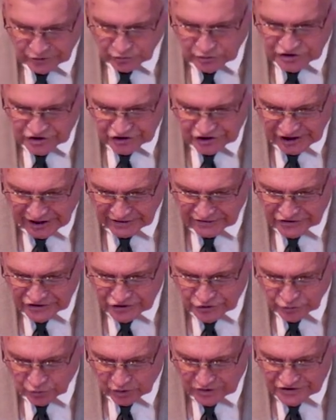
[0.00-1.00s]
was
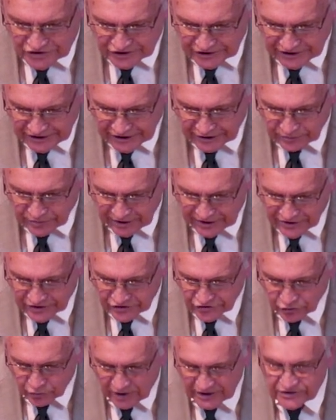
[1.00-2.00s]
challenged once again by the
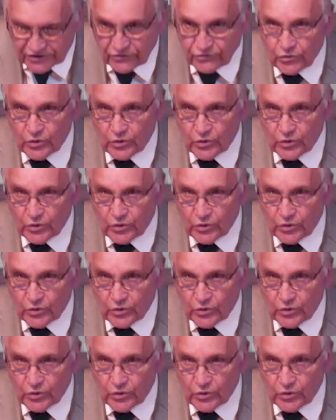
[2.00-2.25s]
directive